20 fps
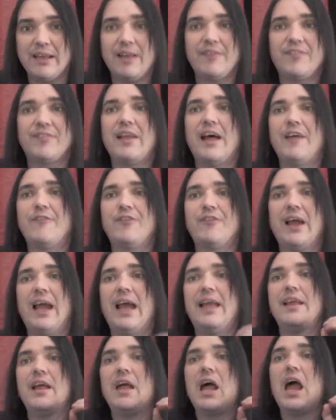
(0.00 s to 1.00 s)
Let's not
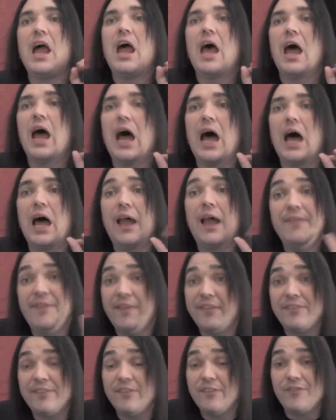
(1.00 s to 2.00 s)
forget, and
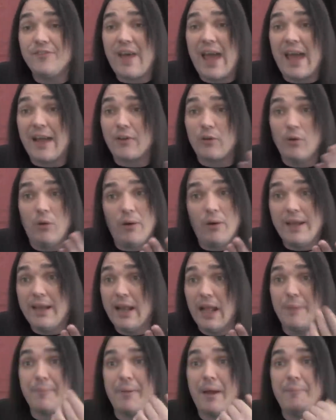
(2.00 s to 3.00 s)
this is fact, look
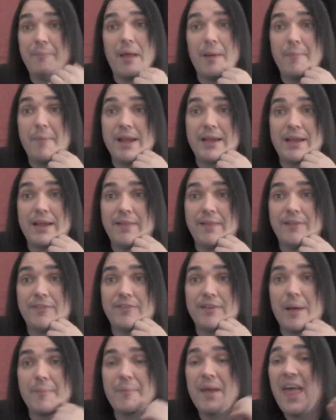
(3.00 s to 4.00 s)
it up, I'm not making
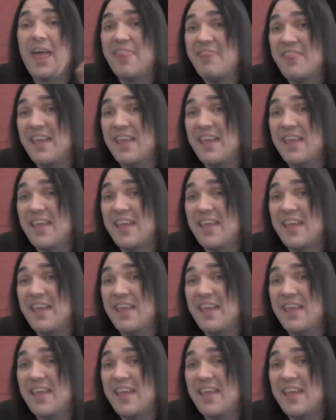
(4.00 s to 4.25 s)
this up,